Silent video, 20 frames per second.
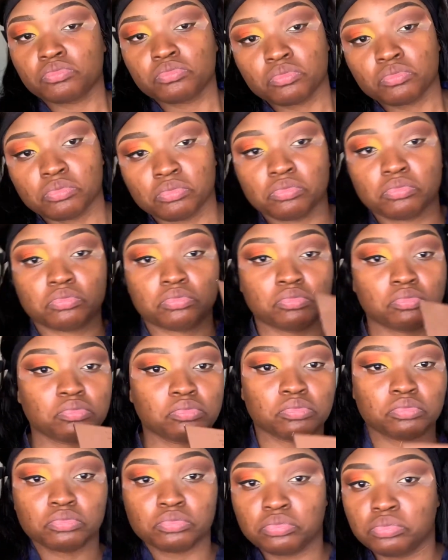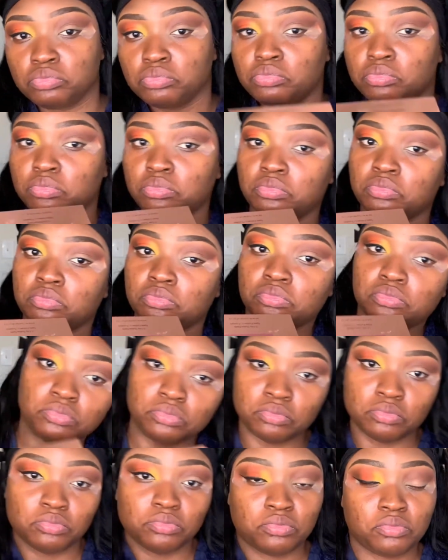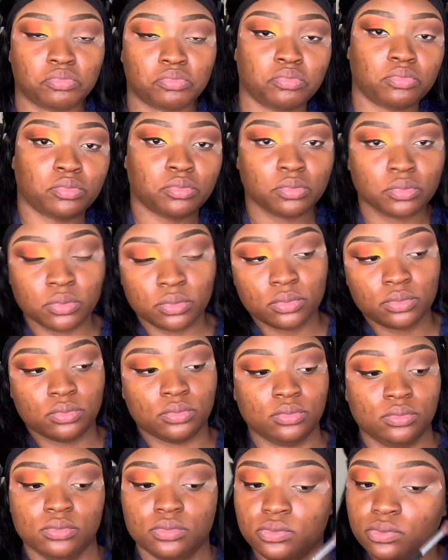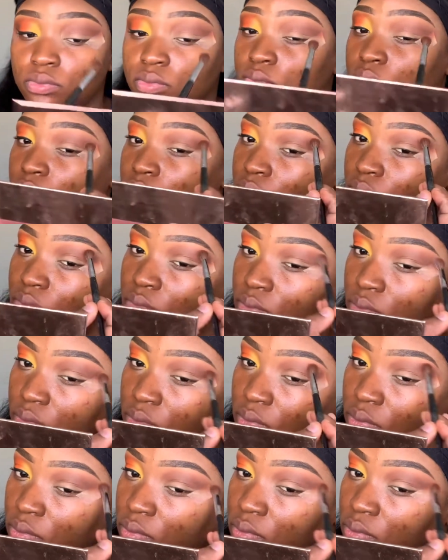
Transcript: the brush that I used for the medium shade. Don't mind me, I'm just